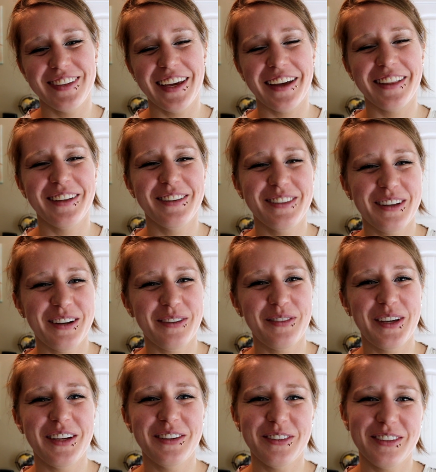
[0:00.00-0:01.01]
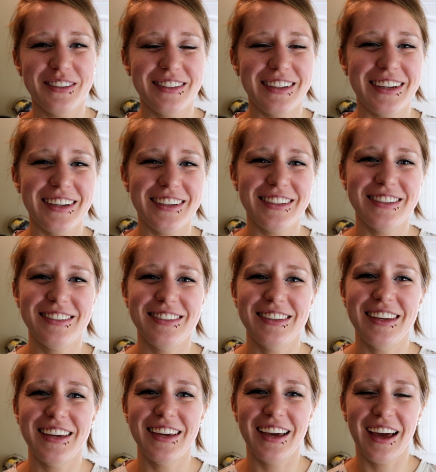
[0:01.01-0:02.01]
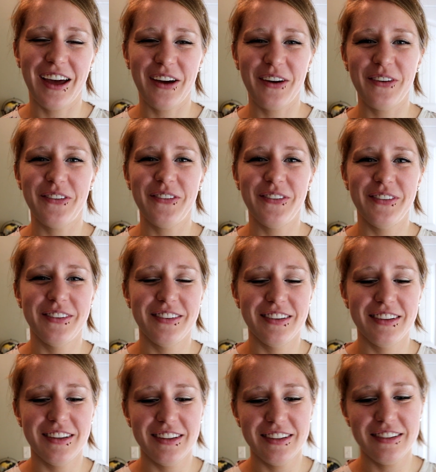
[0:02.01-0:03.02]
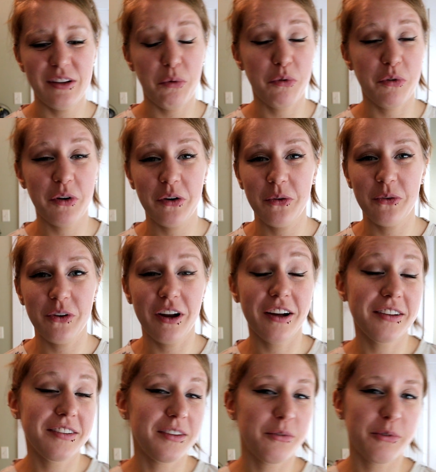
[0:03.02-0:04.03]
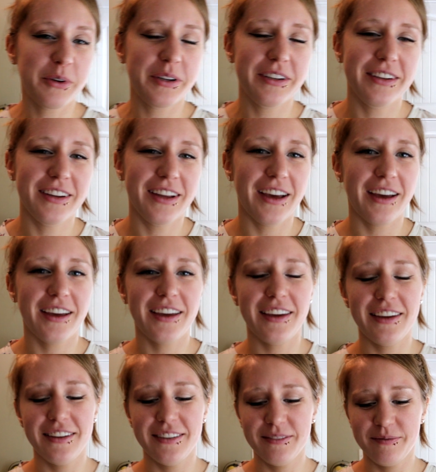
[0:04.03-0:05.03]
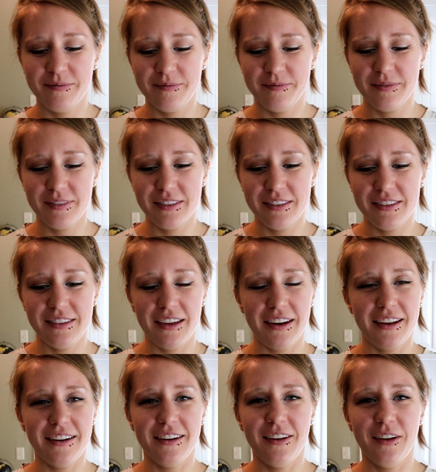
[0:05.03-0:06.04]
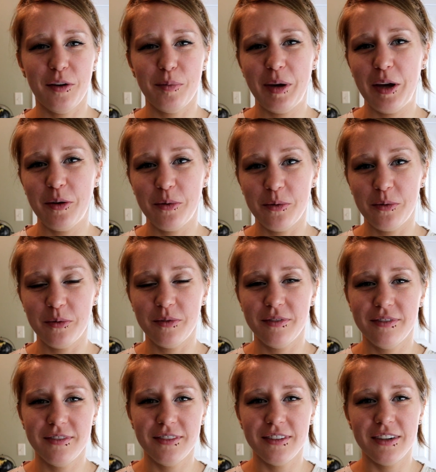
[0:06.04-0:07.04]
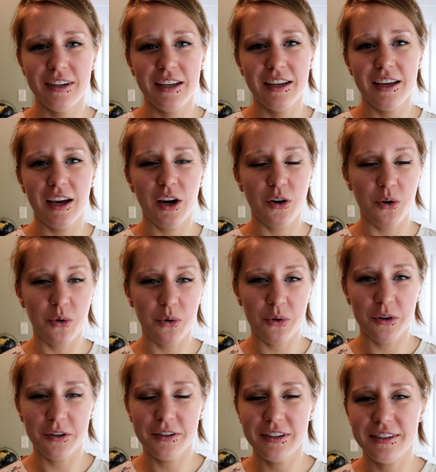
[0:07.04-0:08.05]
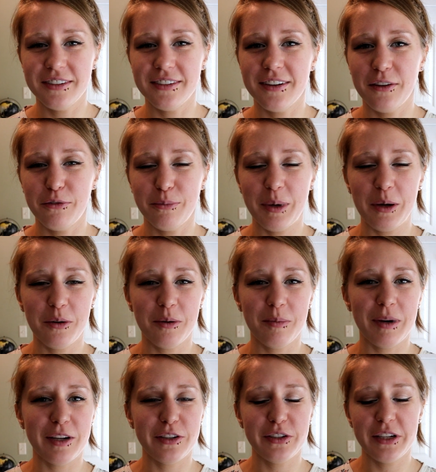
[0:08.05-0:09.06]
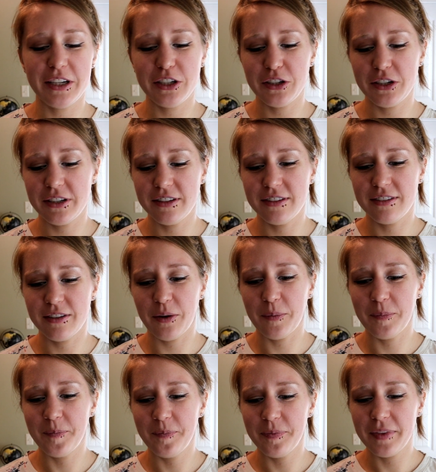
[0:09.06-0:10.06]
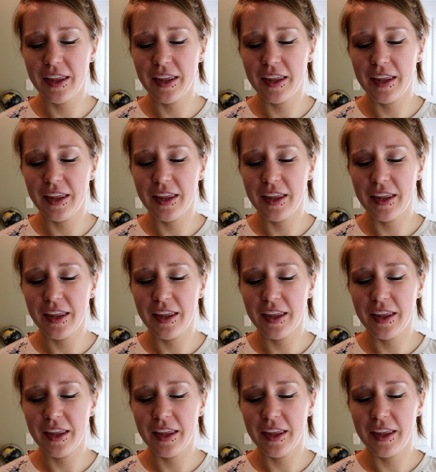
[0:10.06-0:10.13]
Yeah, that's going to be interesting to see how different or not different I did it on my own accord and of my own imagination. So